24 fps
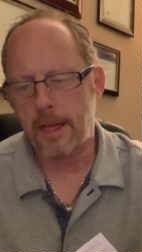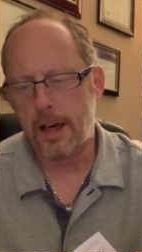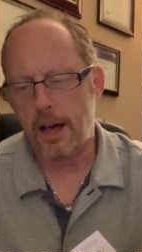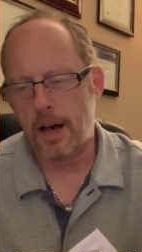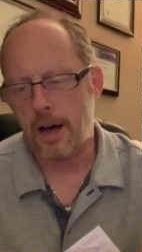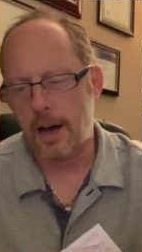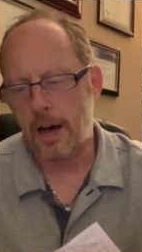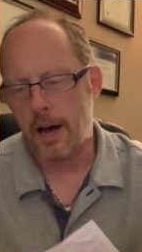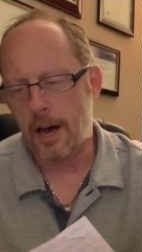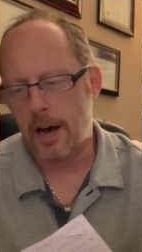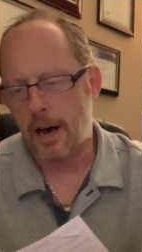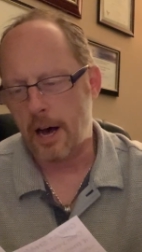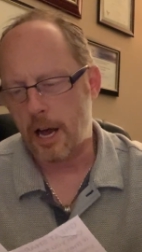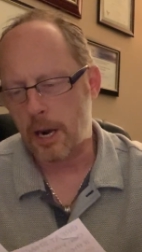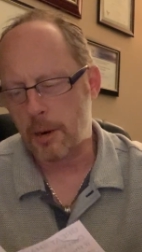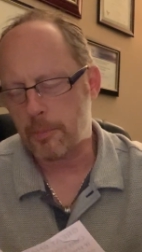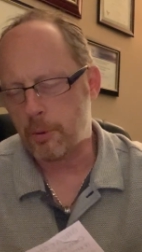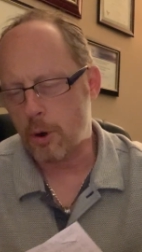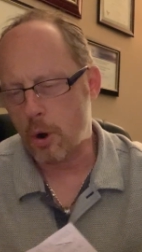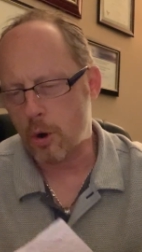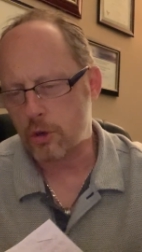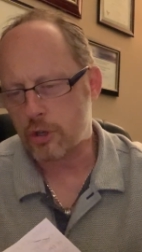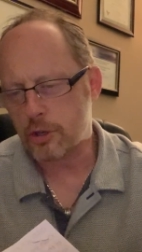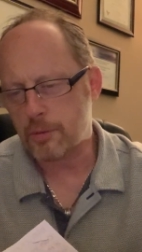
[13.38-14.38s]
uh, on a
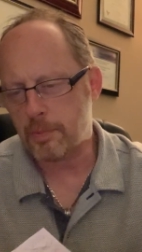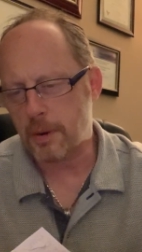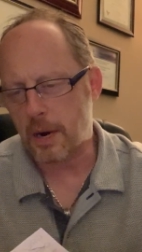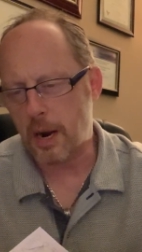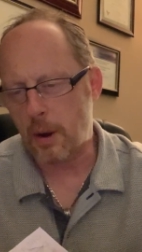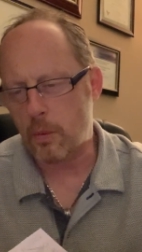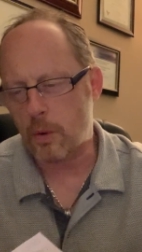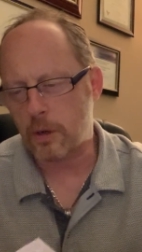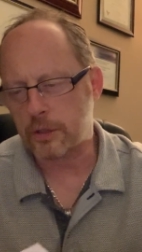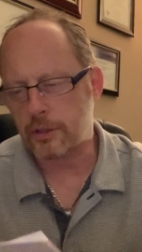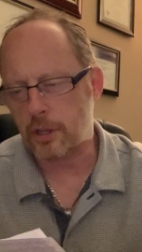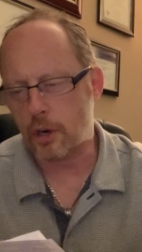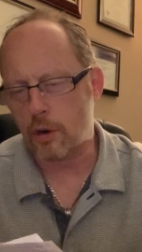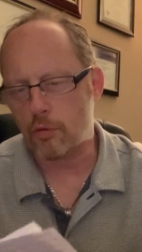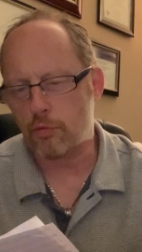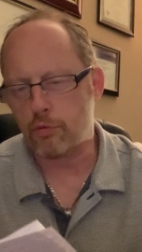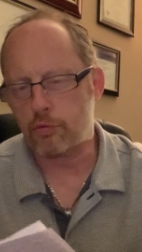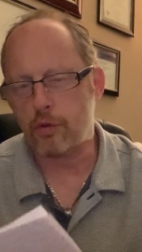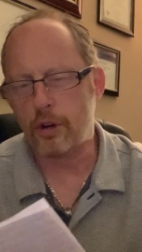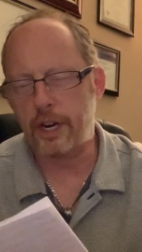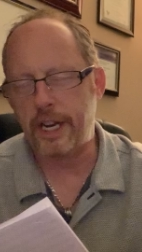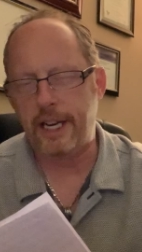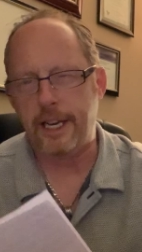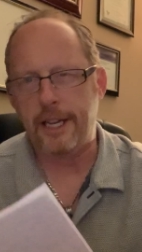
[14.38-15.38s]
post, but I wanted to
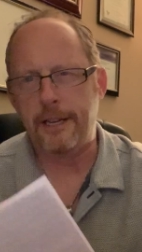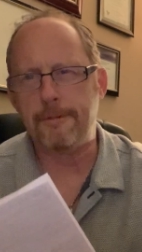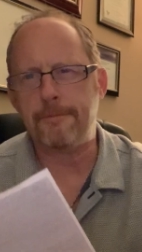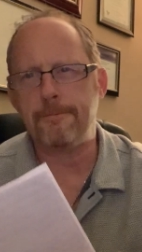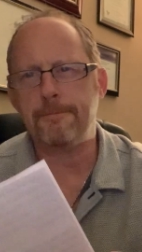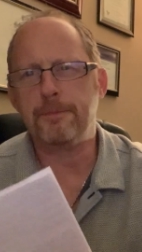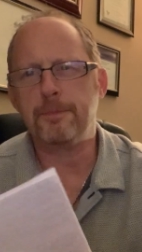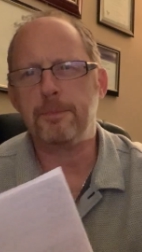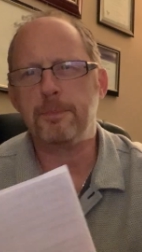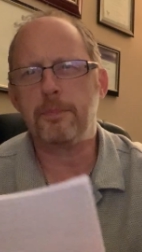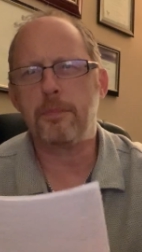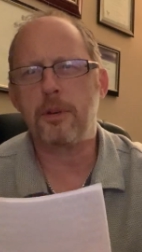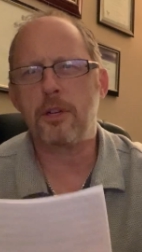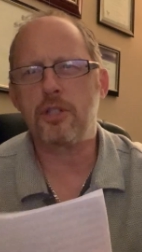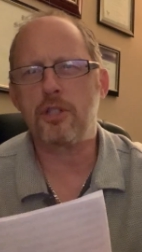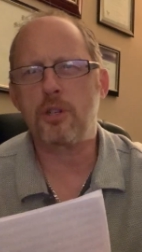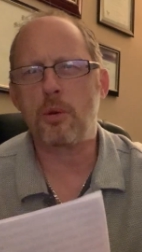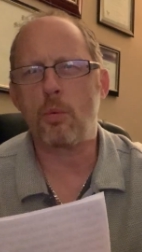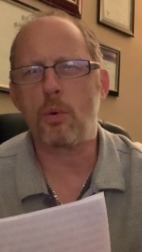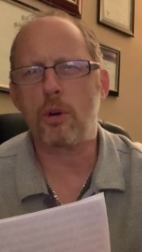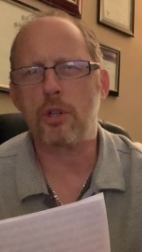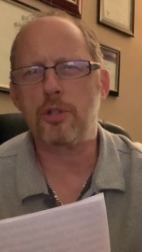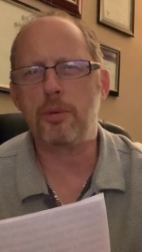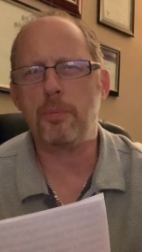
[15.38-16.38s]
read it because
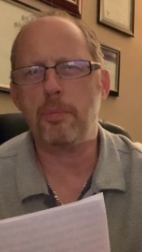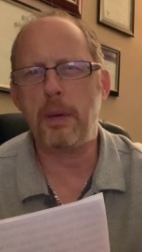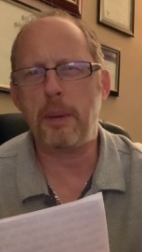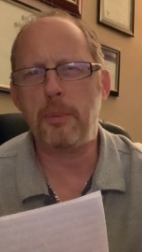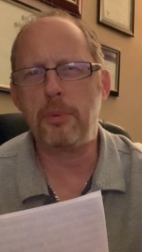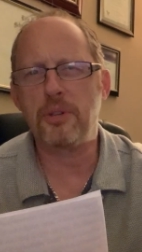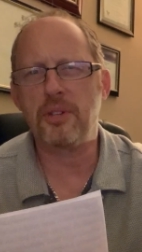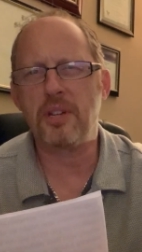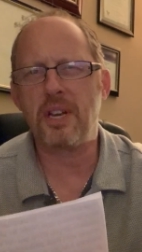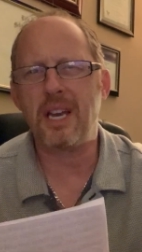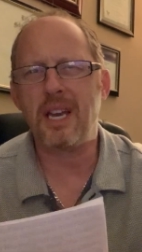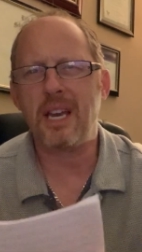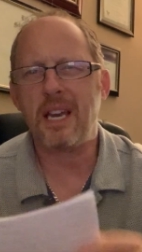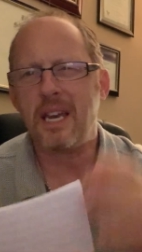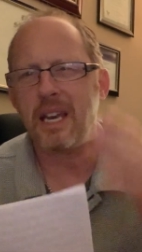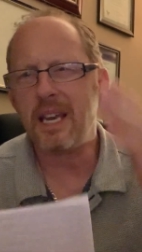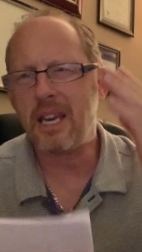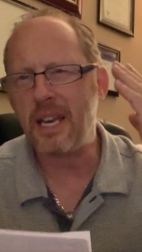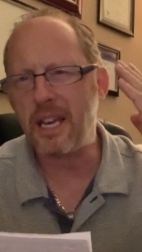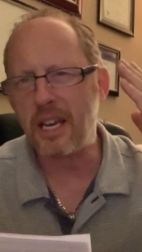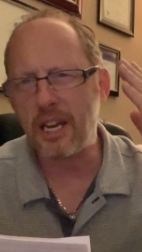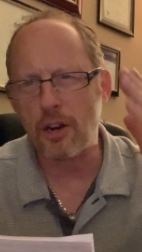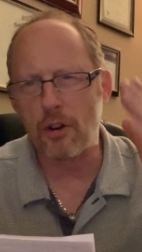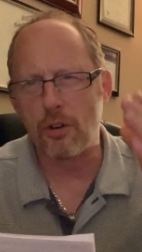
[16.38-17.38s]
I want people to
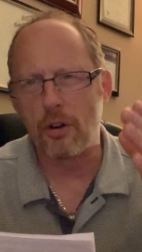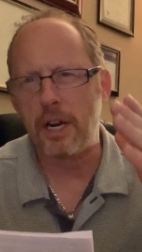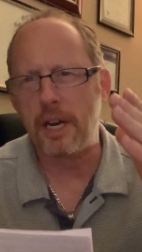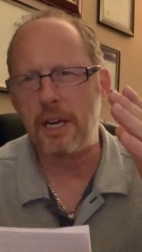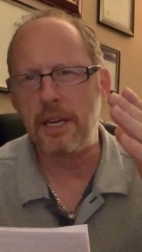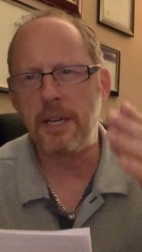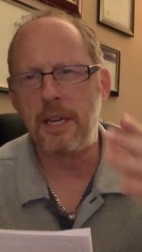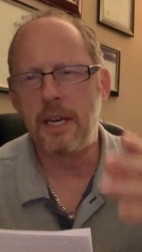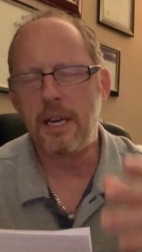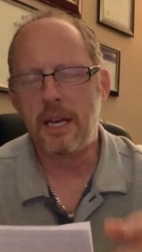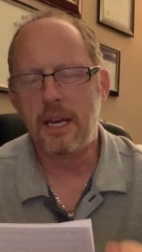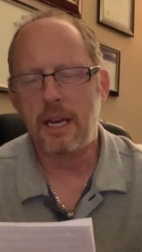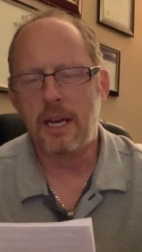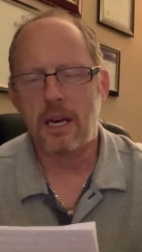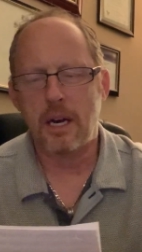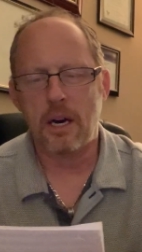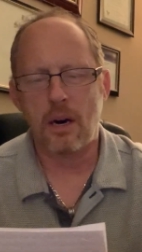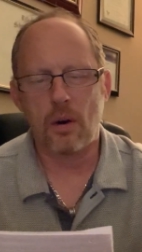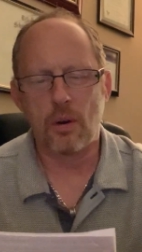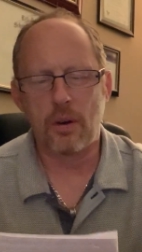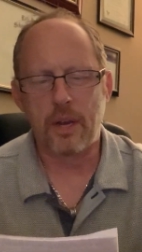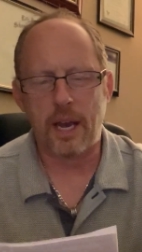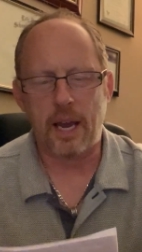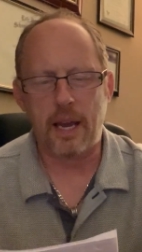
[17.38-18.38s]
hear it.
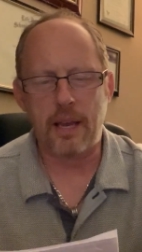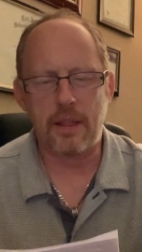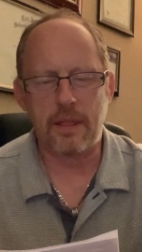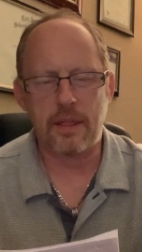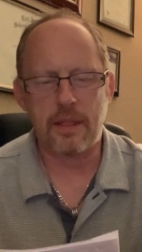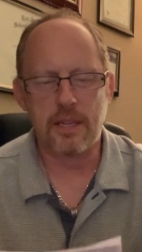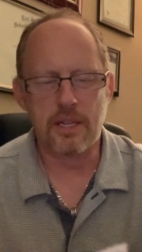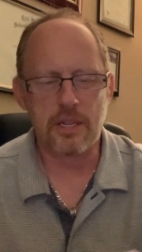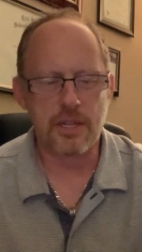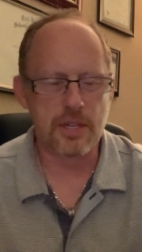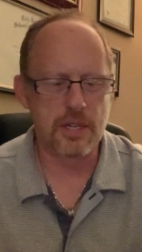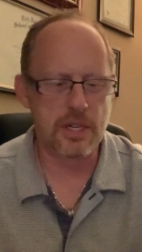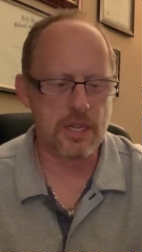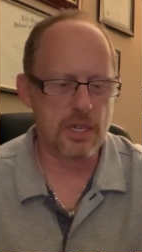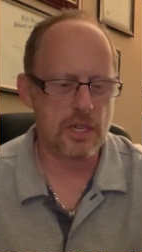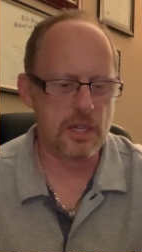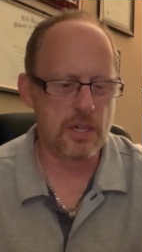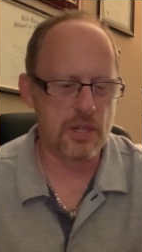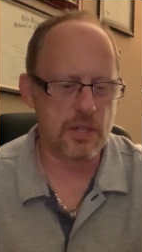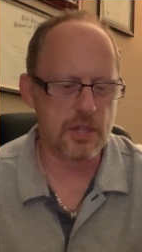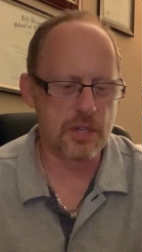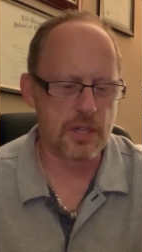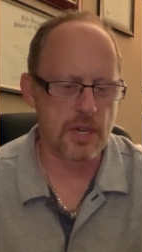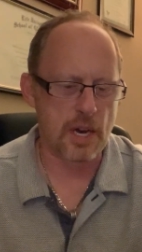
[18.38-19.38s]
Okay, this
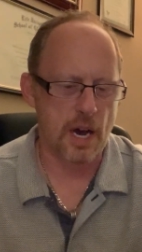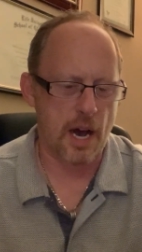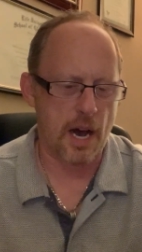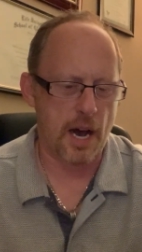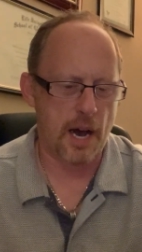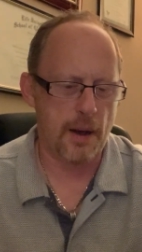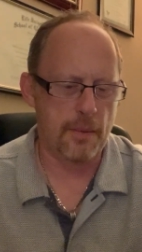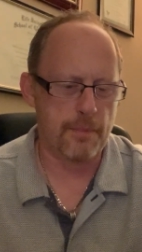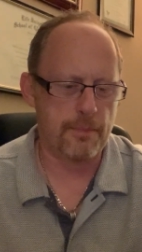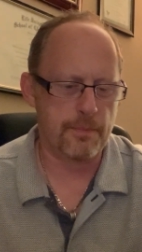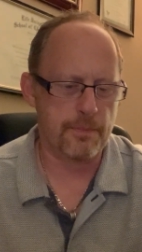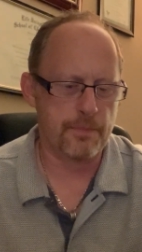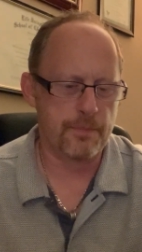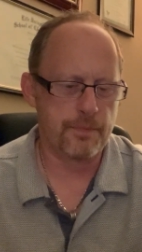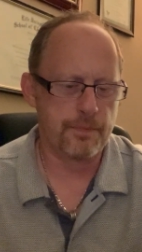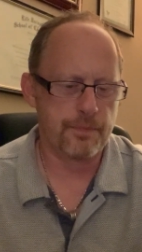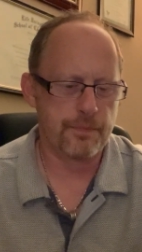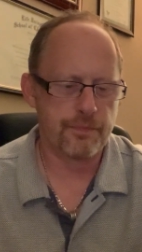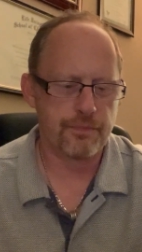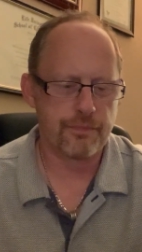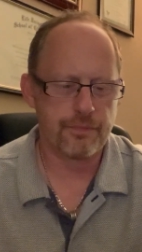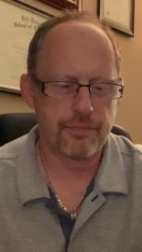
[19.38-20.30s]
is, um,